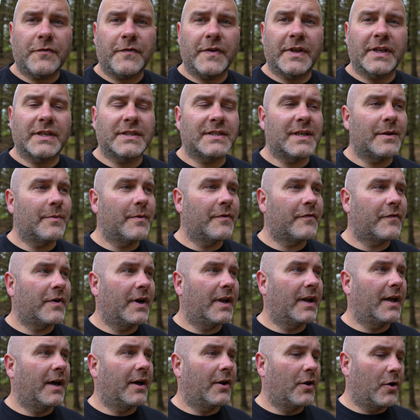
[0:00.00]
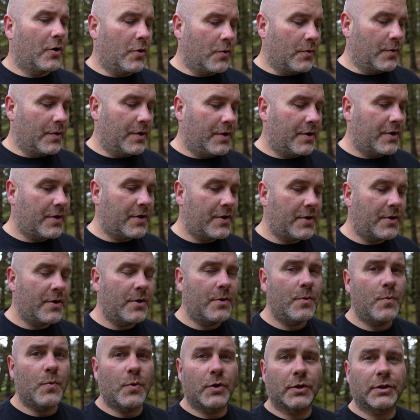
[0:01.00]
feels like we've got our own
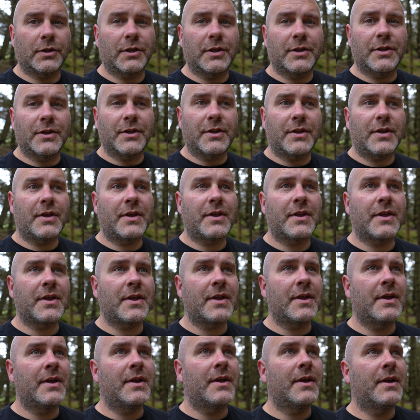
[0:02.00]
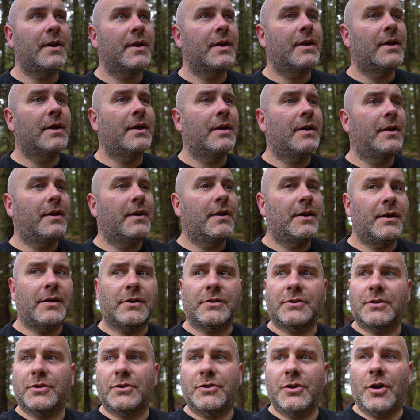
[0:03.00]
woodland
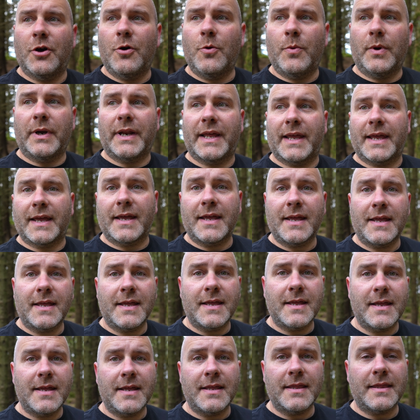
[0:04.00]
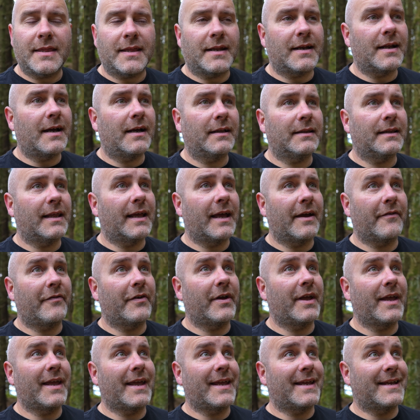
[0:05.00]
because there's no one here. There hardly
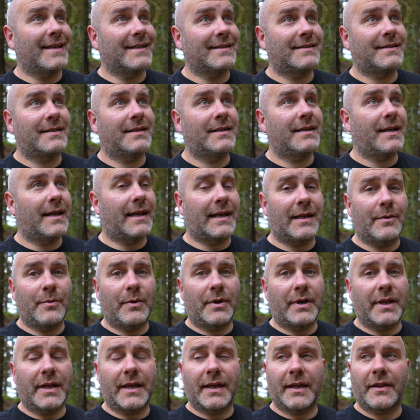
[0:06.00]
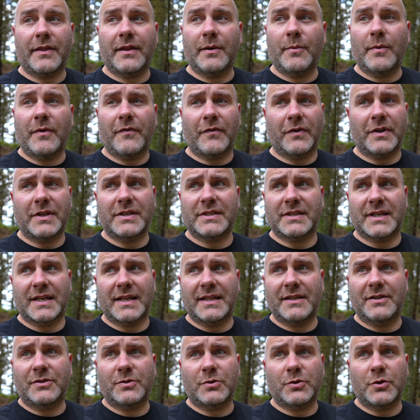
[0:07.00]
ever is anyone here. I think we've only
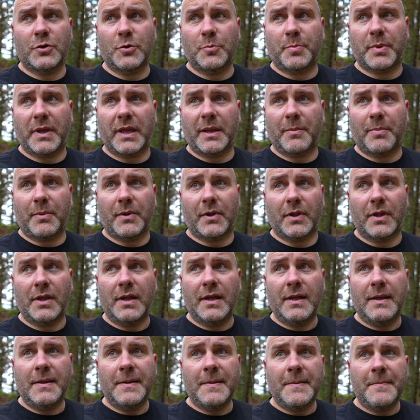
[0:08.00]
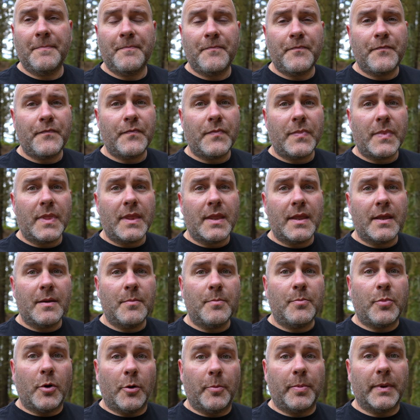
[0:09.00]
seen 2 people
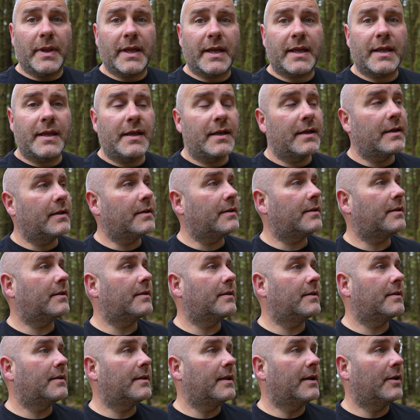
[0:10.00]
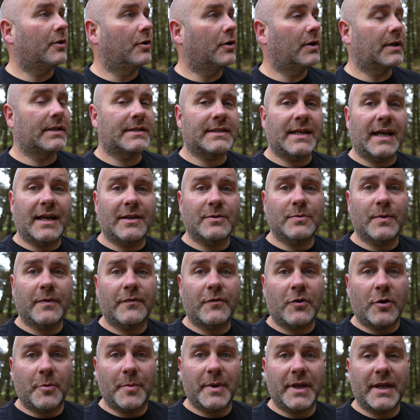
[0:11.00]
public in all the times we've
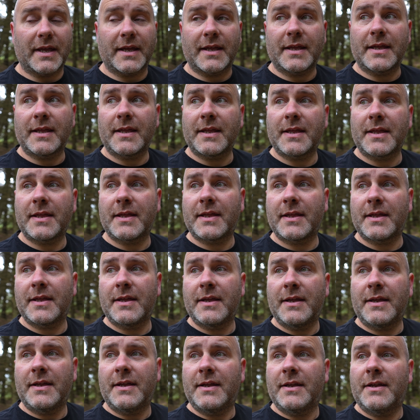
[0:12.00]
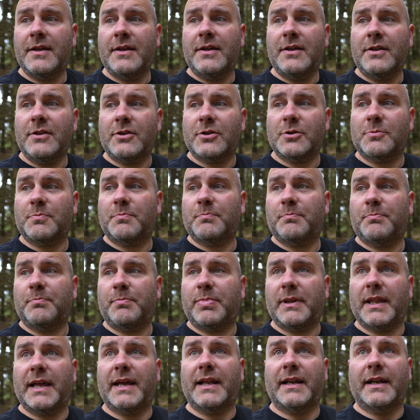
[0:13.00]
come here, just
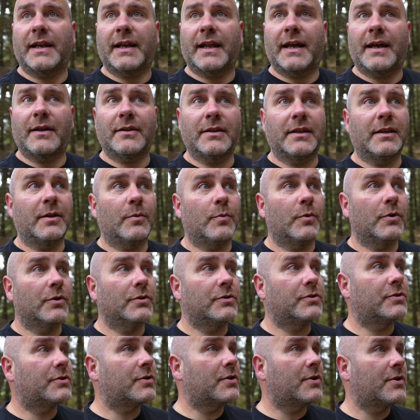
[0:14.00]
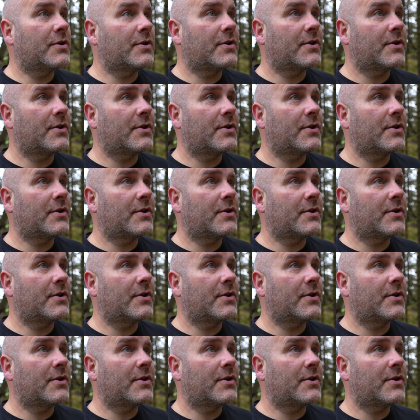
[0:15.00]
playing around in the woods.